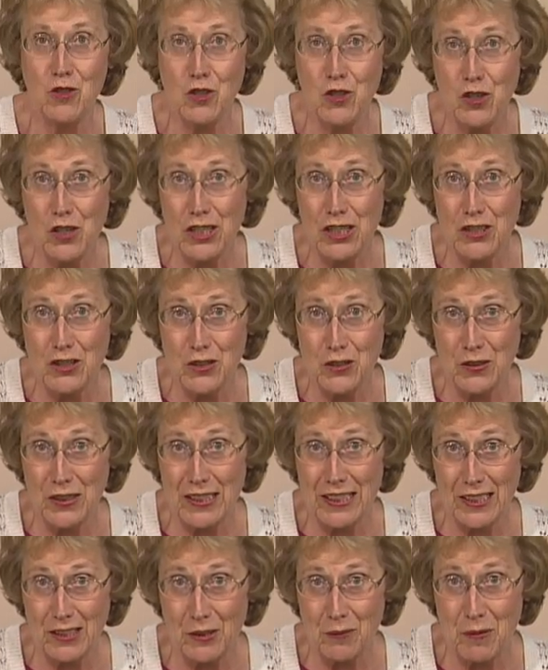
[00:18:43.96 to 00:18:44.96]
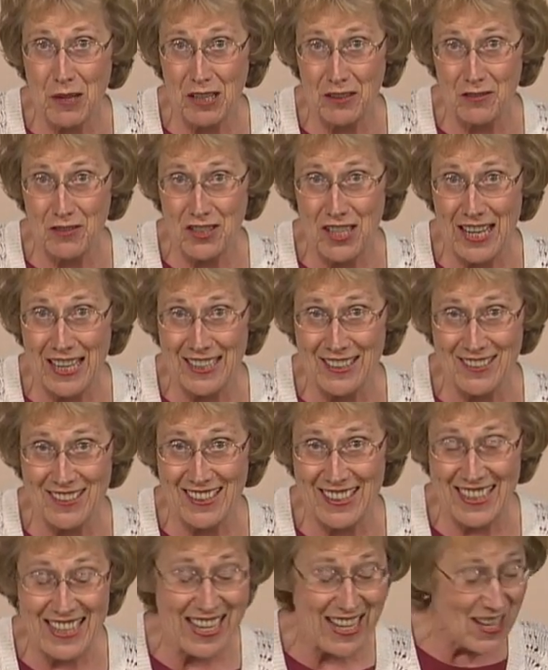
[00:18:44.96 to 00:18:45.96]
could do a little bit of
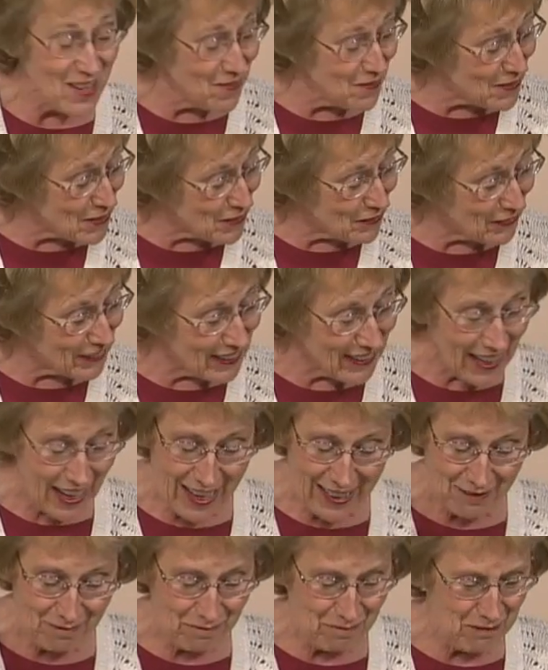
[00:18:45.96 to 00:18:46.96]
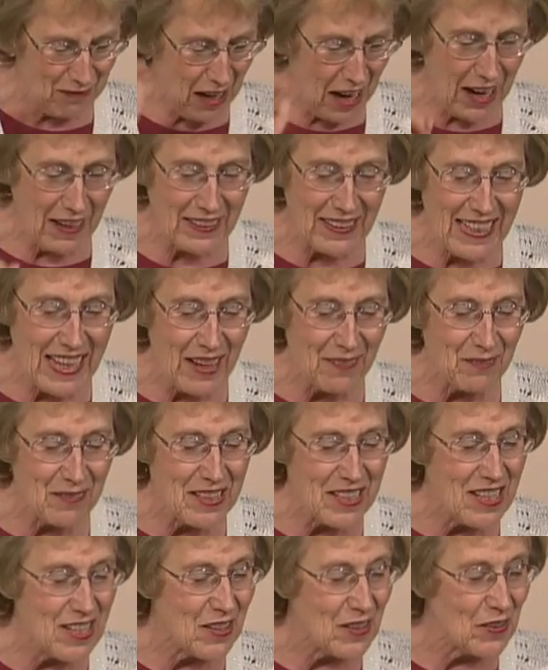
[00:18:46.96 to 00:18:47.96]
changing if you would like. Entirely up
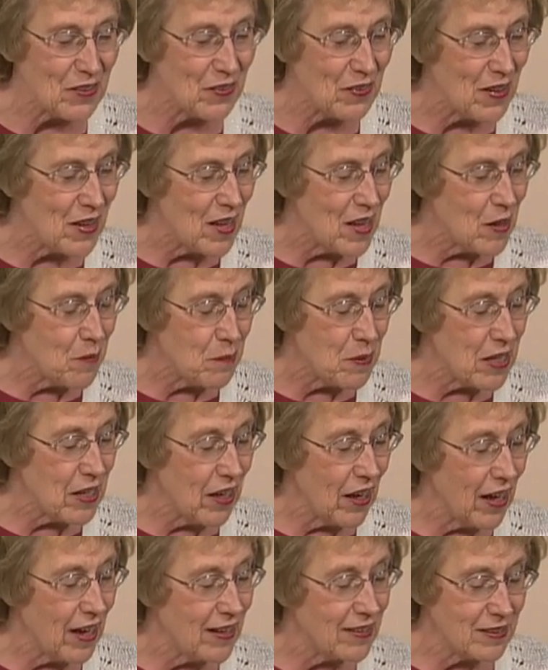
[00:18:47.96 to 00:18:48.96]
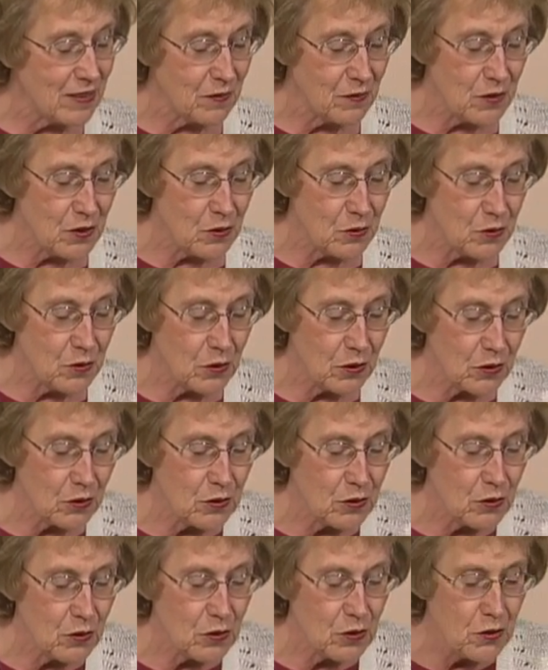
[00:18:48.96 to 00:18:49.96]
to you, because if you took
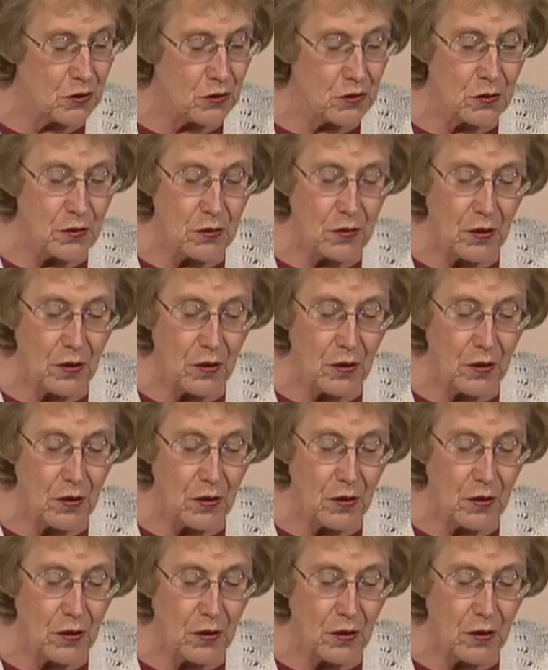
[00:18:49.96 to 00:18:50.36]
2